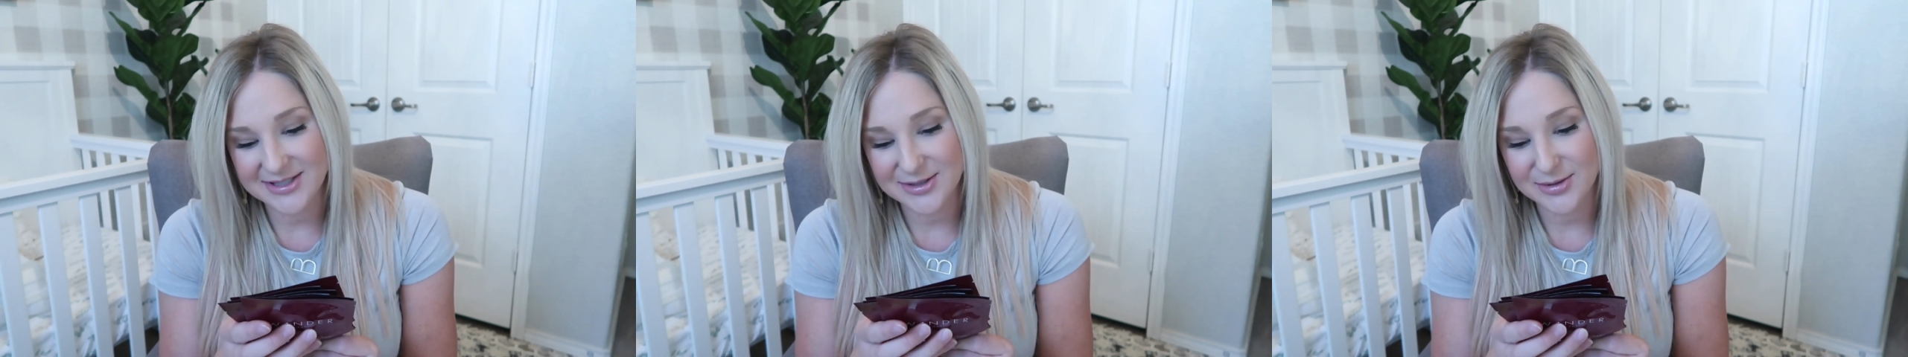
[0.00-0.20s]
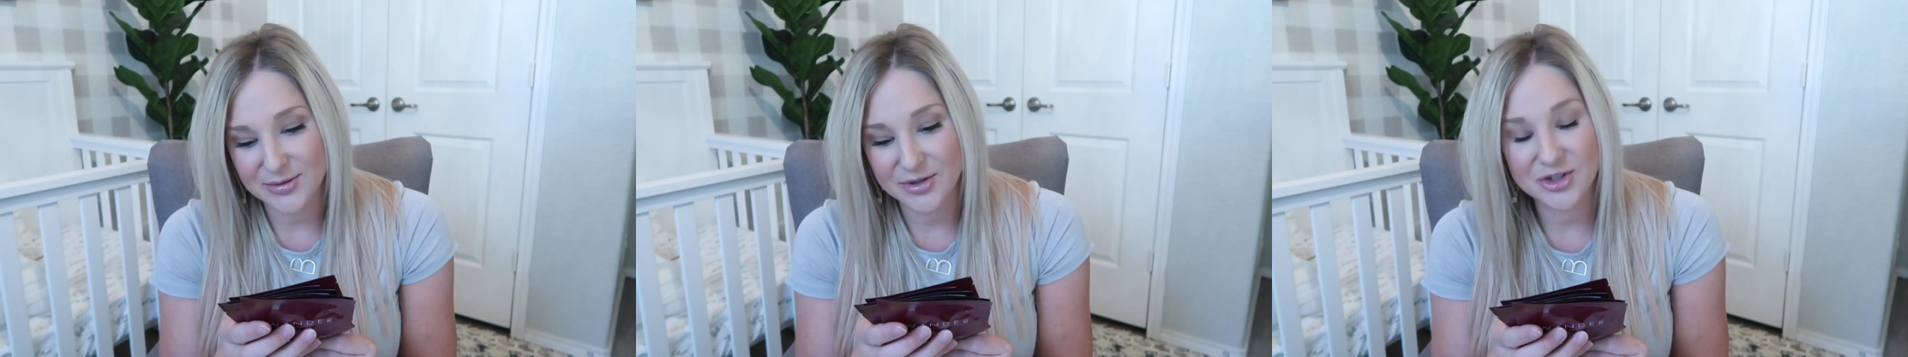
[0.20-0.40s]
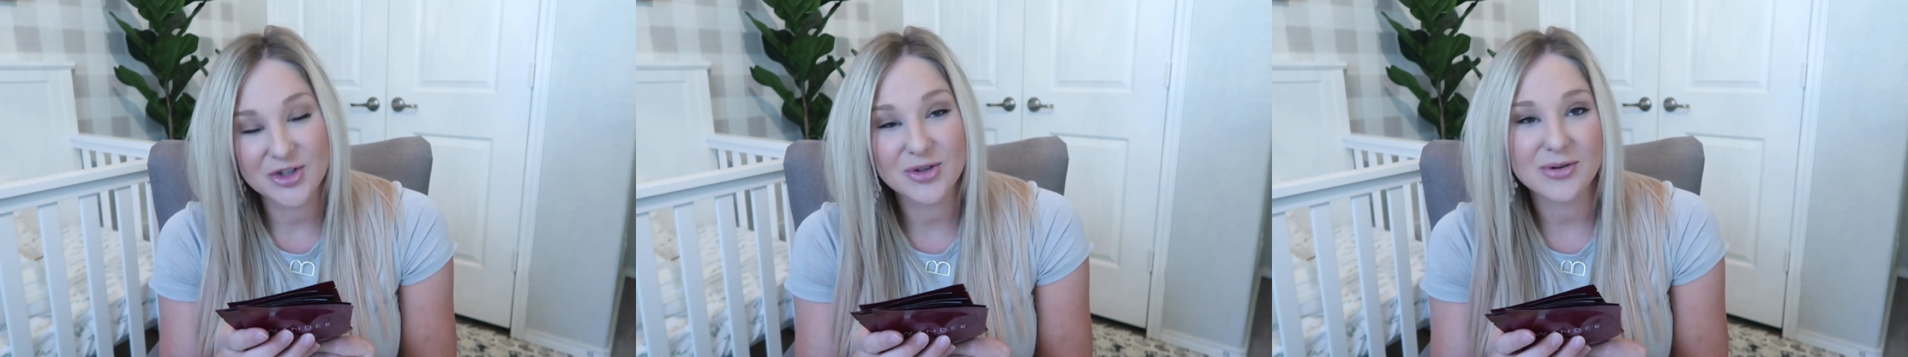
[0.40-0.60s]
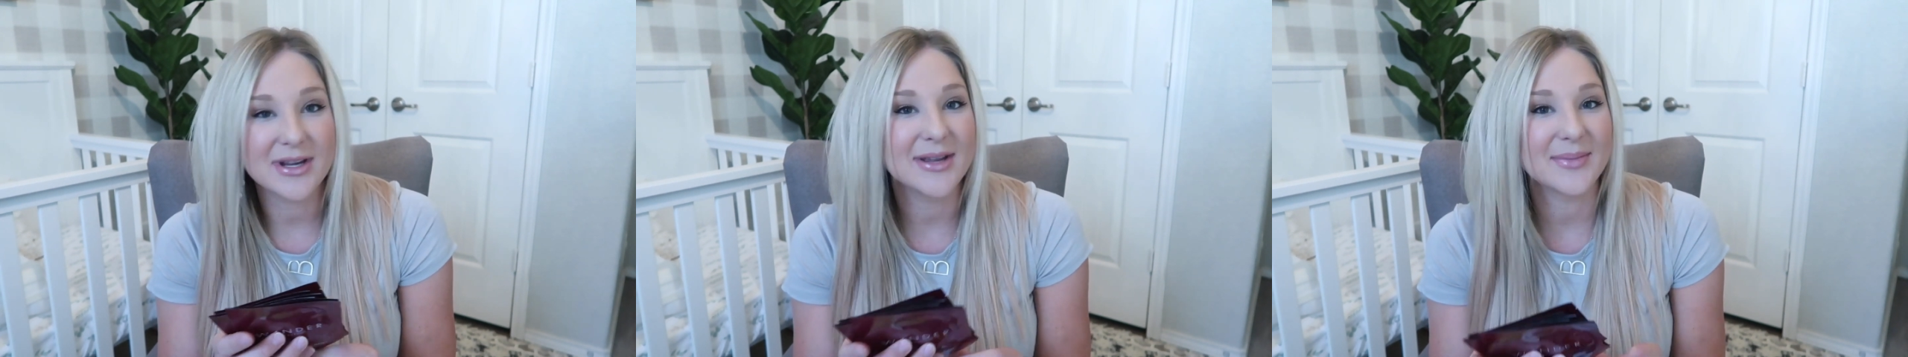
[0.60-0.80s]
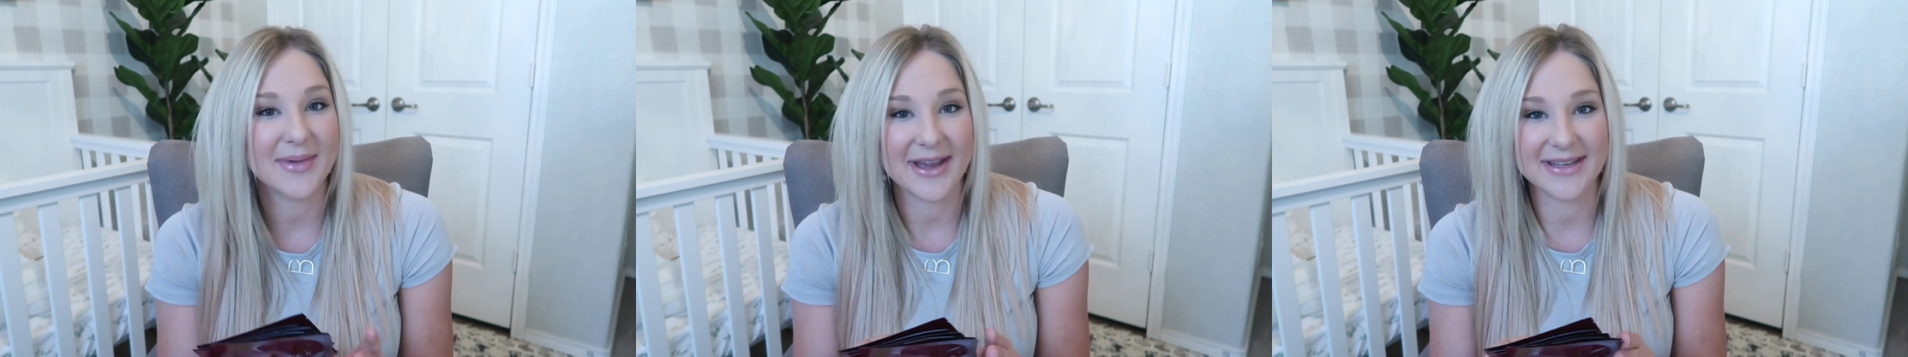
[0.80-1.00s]
to
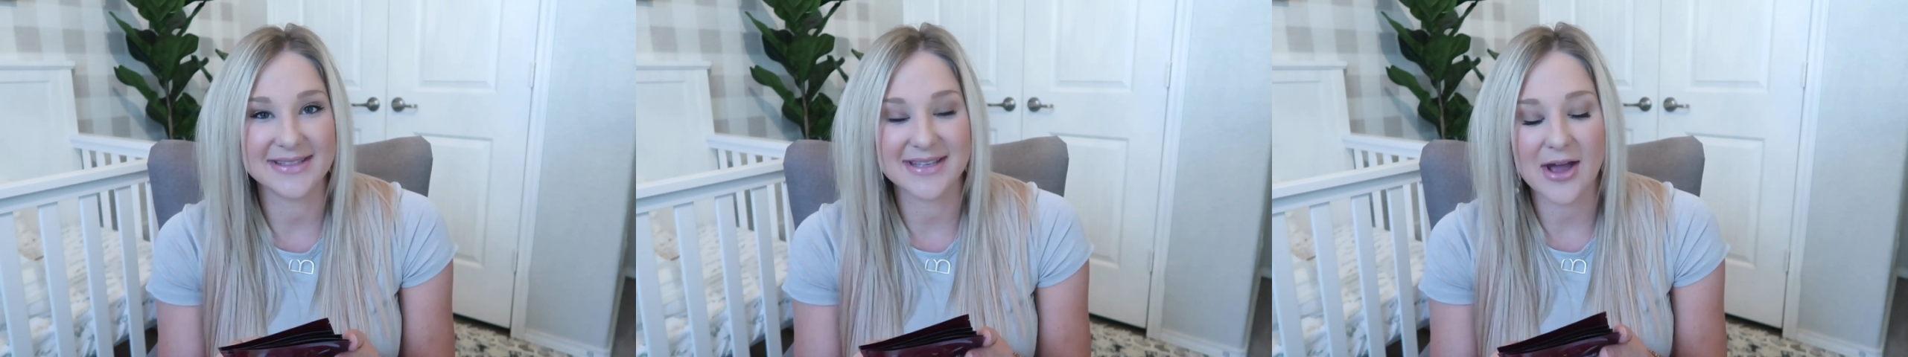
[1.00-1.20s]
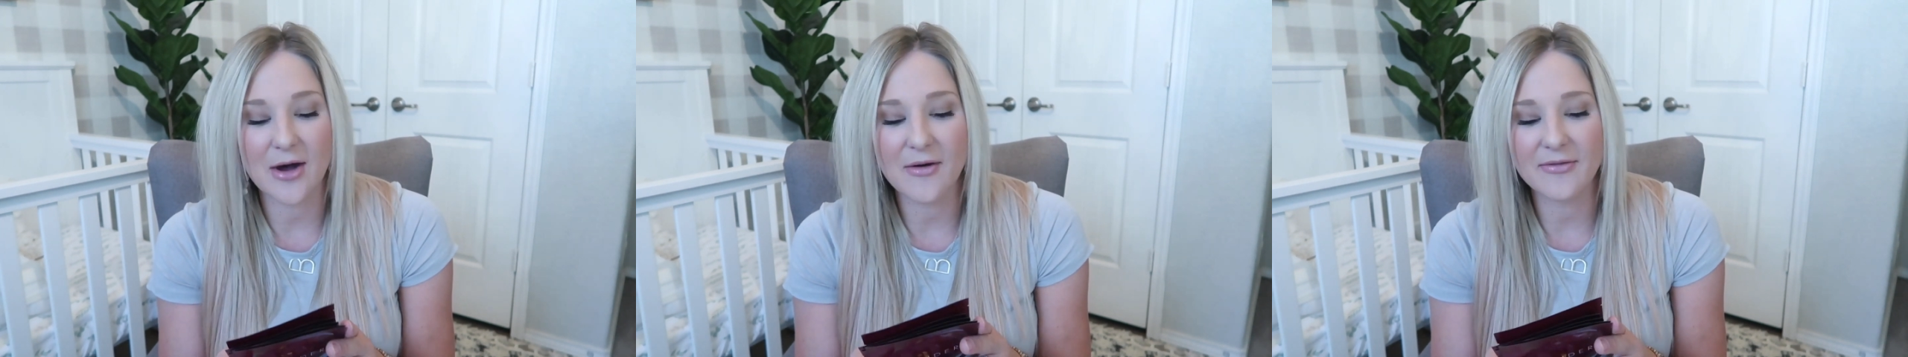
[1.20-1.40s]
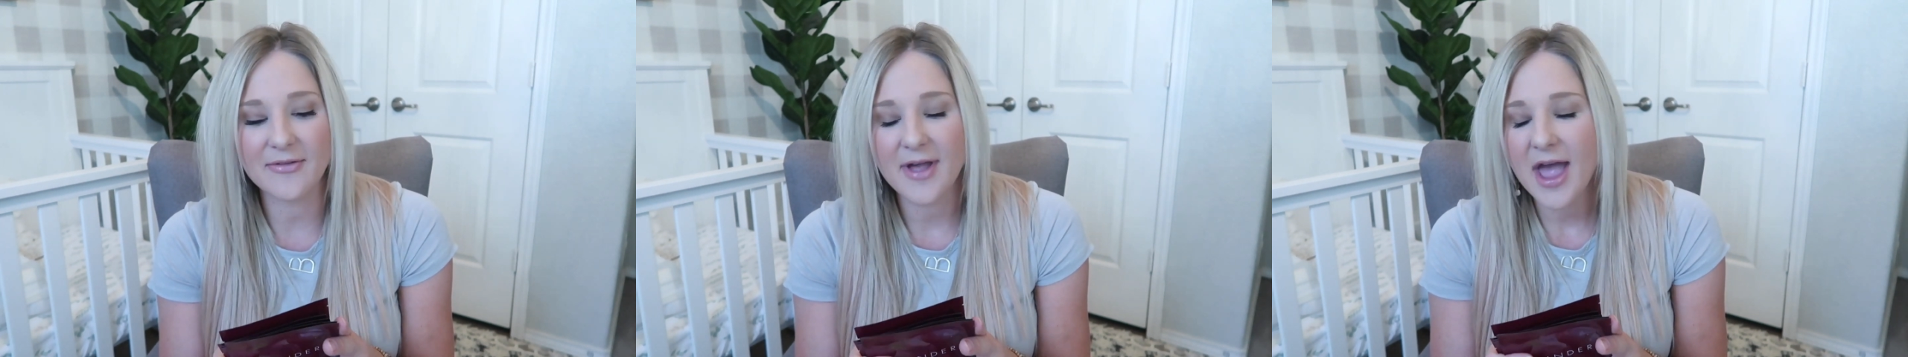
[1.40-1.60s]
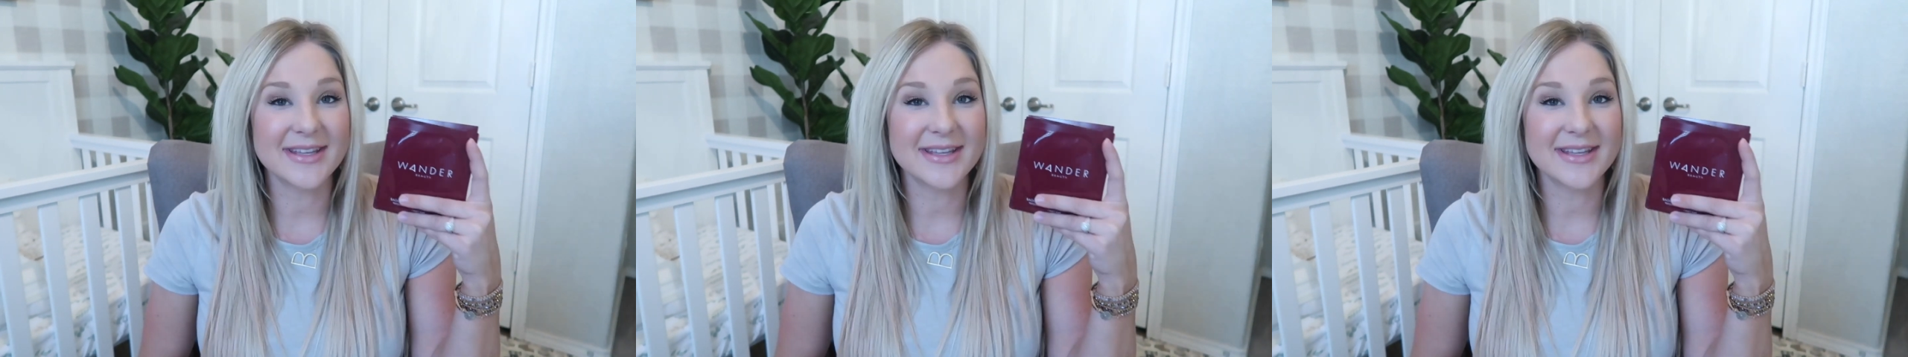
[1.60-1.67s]
treat myself.